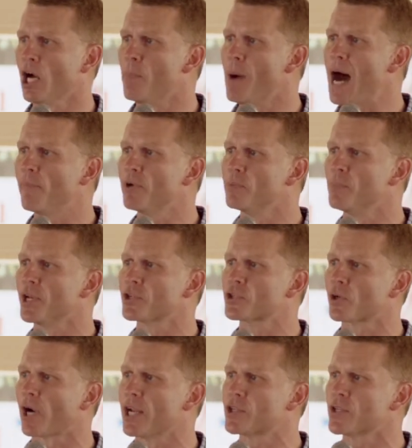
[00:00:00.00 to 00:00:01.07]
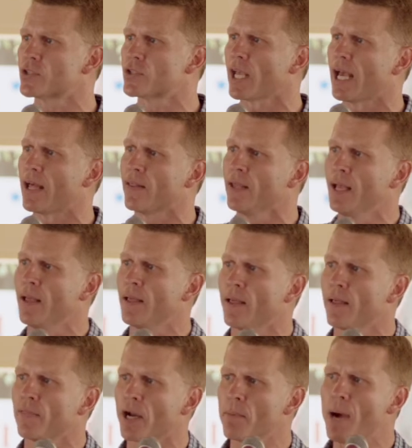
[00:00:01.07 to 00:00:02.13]
The Obama administration said
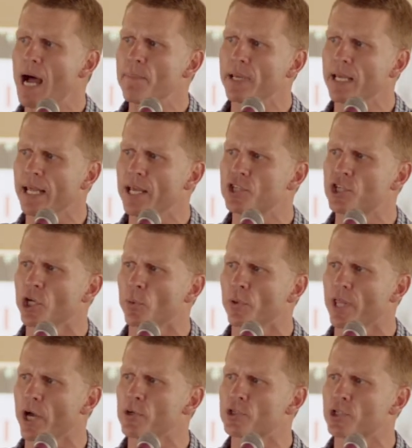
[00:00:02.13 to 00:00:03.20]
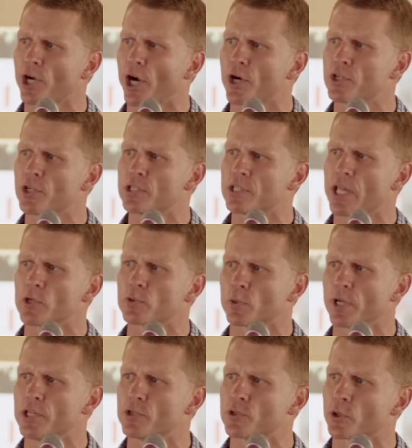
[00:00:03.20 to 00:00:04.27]
there might be an issue with those churches and those
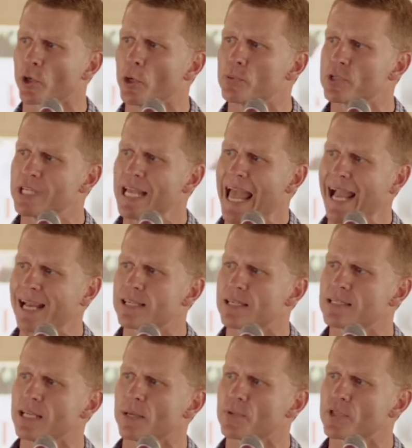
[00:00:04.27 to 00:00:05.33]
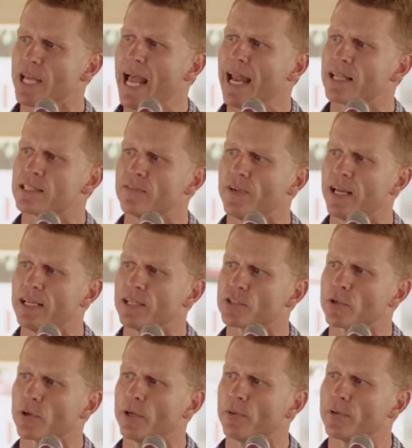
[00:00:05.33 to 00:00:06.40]
religious groups' tax-exempt status if they
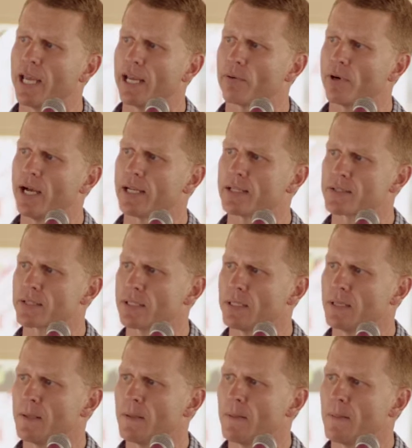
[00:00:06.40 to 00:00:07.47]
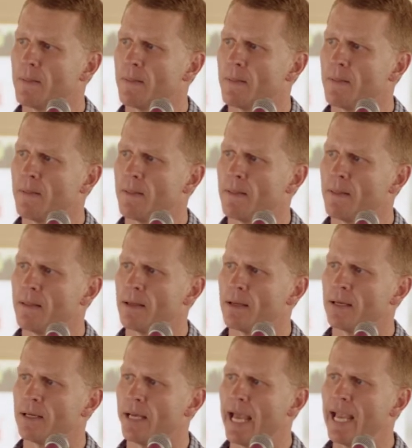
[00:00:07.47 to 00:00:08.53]
disagree with gay rights.
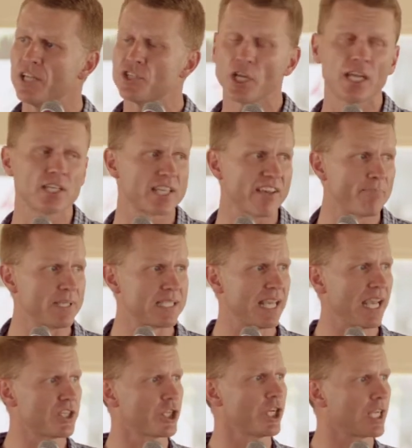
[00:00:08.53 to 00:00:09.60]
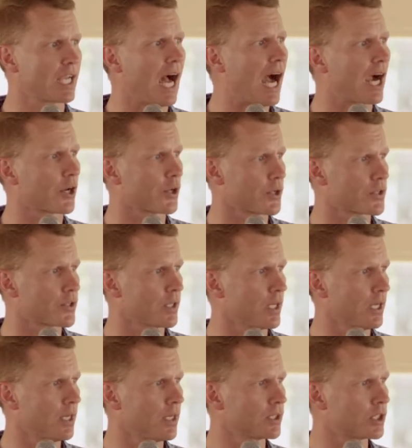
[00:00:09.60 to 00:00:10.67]
AGs have petitioned Congress
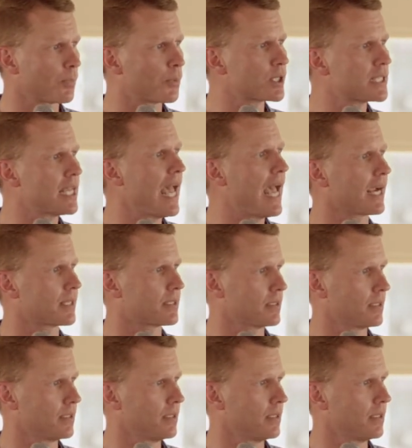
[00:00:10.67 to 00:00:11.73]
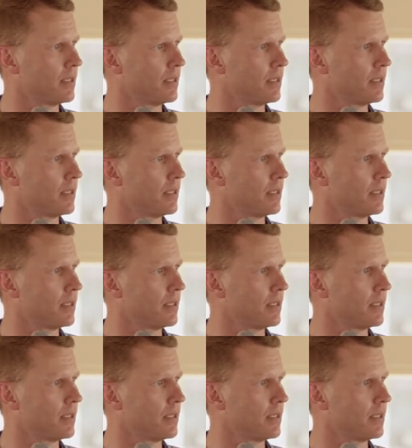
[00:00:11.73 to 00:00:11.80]
to protect